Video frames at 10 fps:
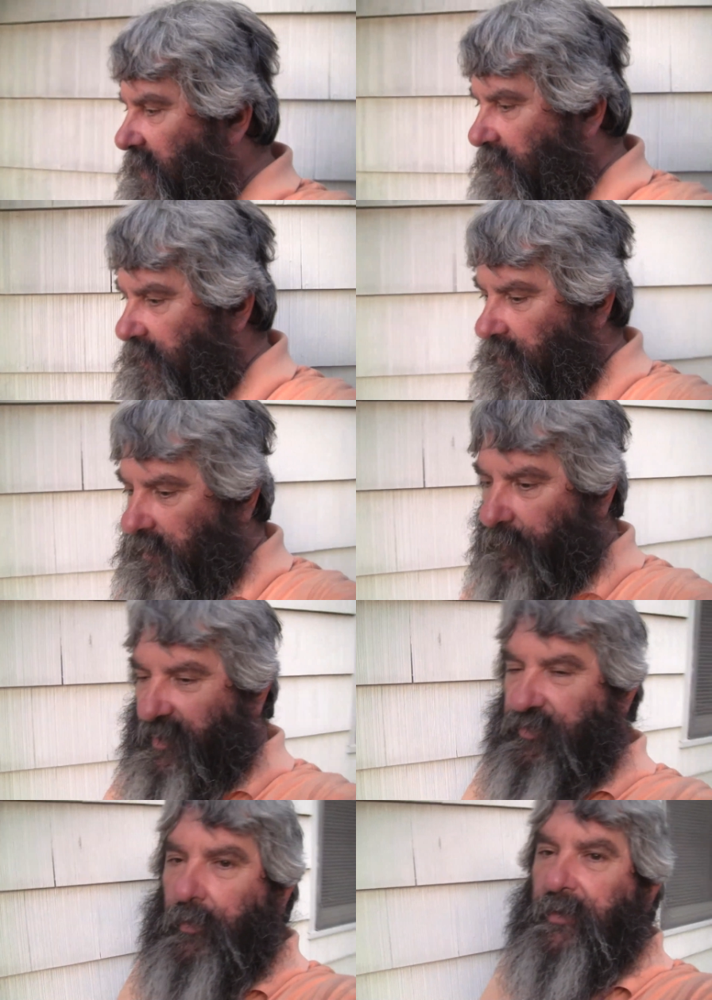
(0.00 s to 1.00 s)
I'm going to
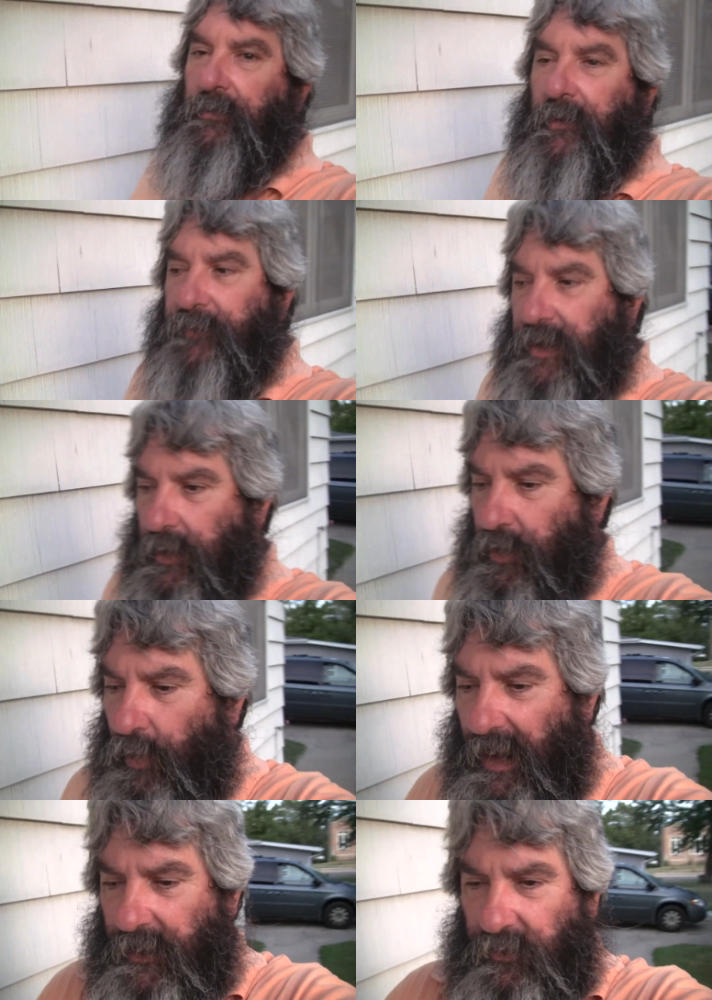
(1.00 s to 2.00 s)
be doing a
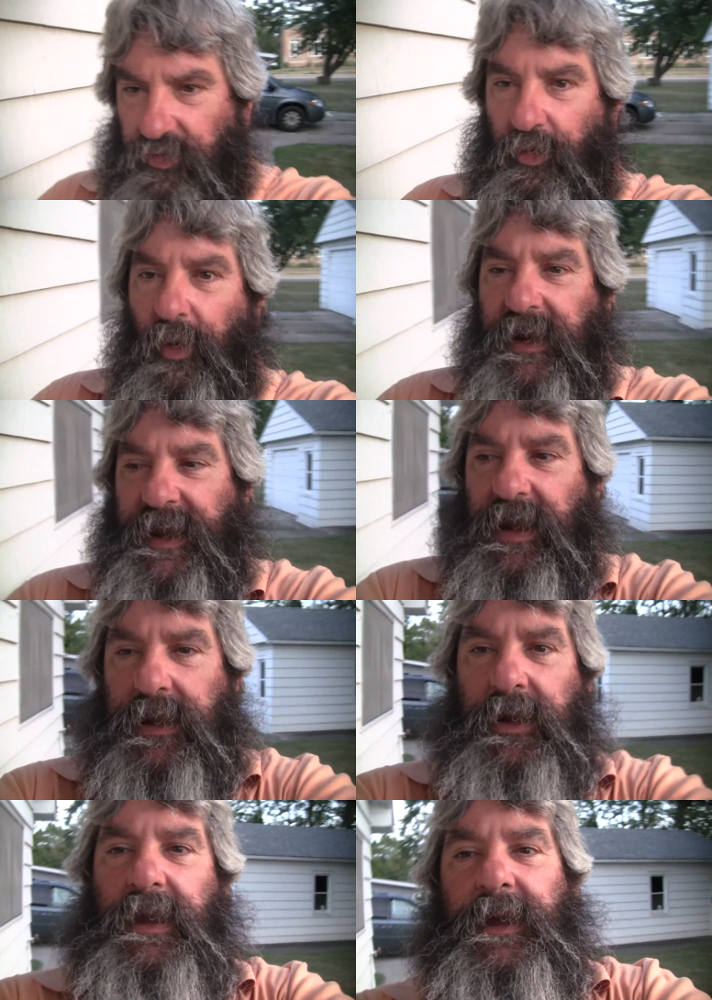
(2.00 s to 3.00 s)
review on a
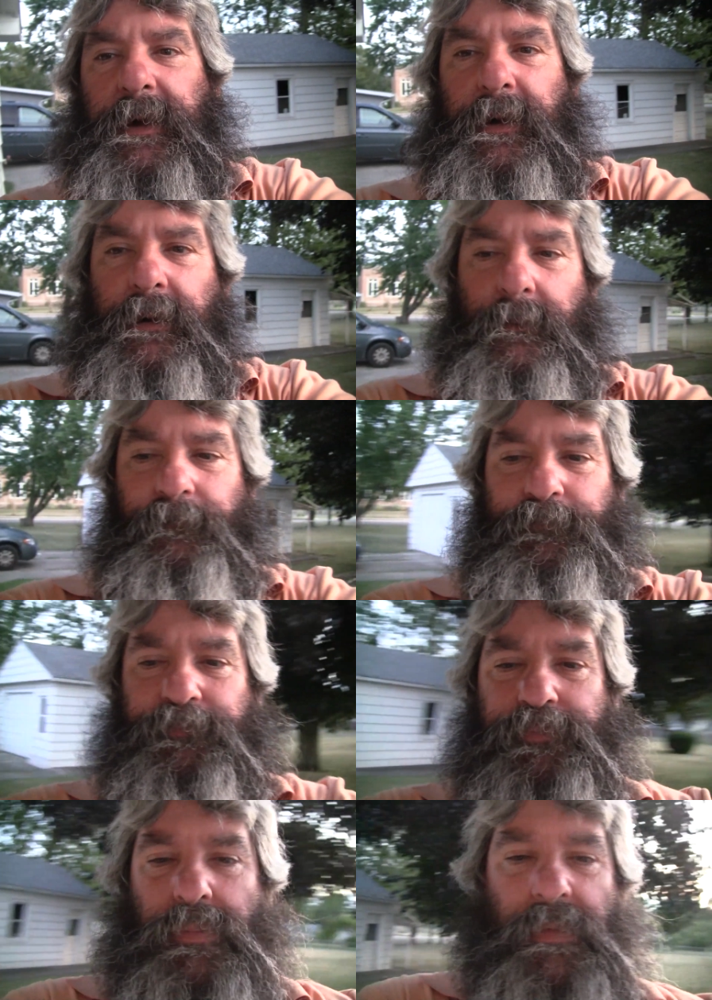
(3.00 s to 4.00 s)
drink here.
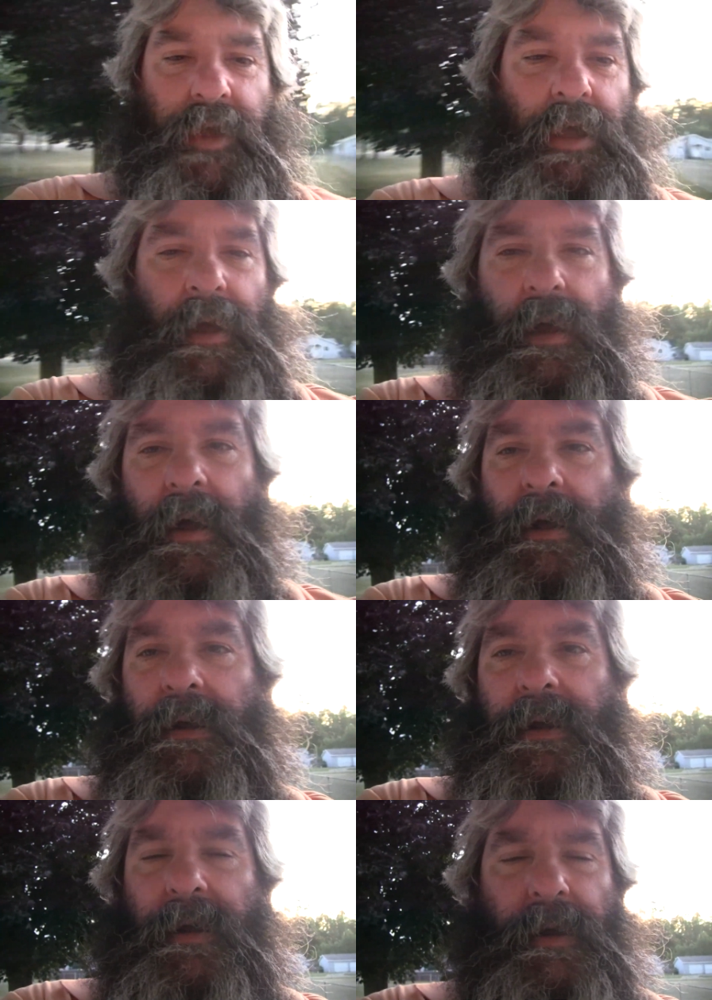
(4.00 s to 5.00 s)

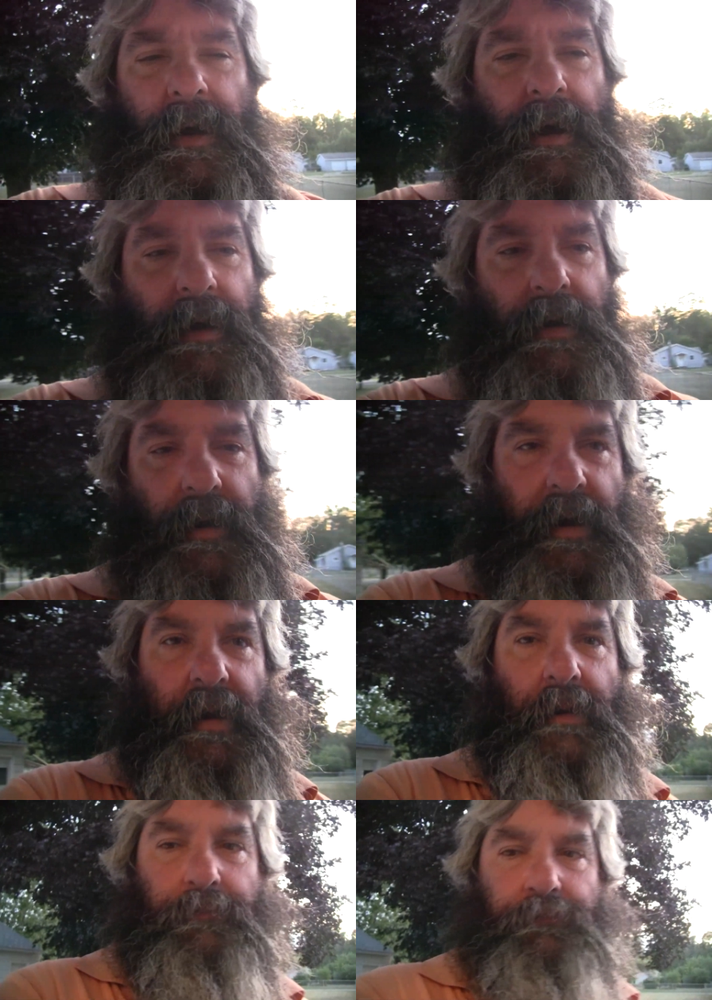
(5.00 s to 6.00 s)
Yeah.
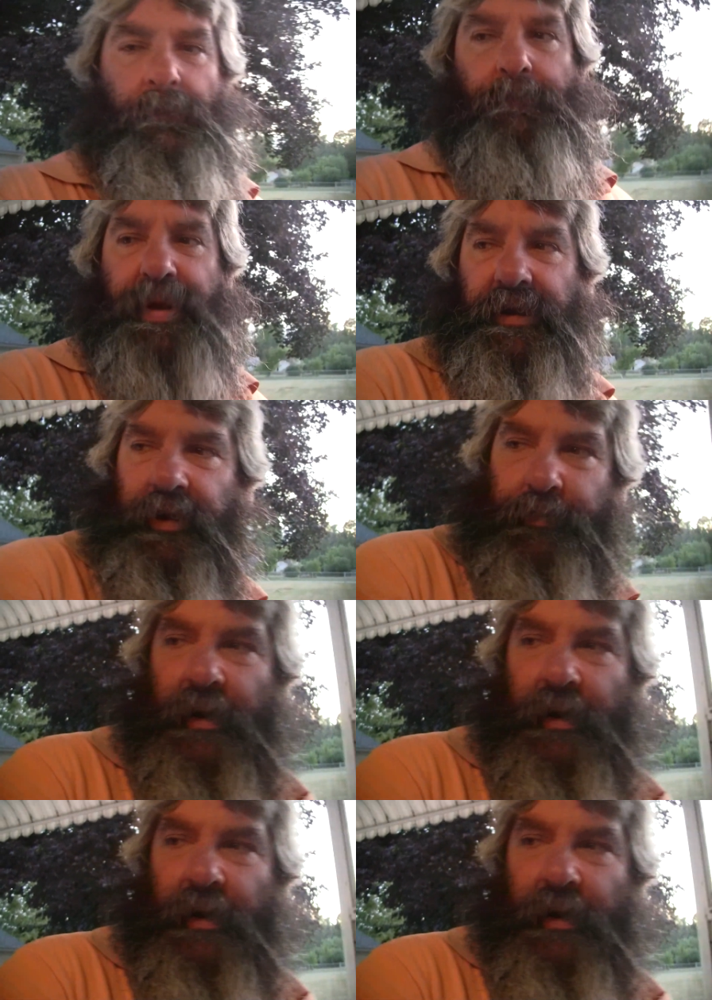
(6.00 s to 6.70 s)
Picked up